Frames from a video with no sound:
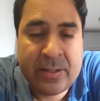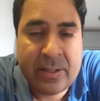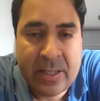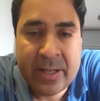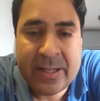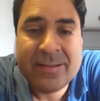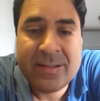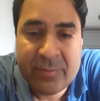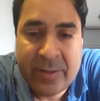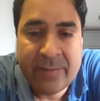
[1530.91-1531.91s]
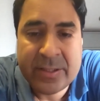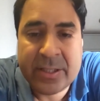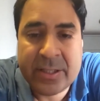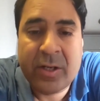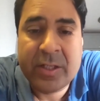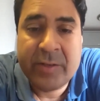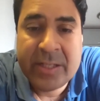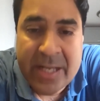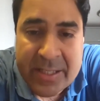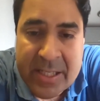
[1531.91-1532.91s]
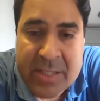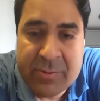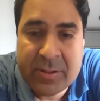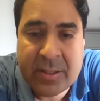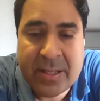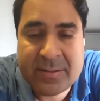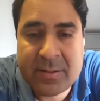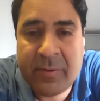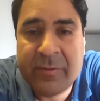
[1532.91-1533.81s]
in our case, since we have the technology, we'll get in touch with the customer.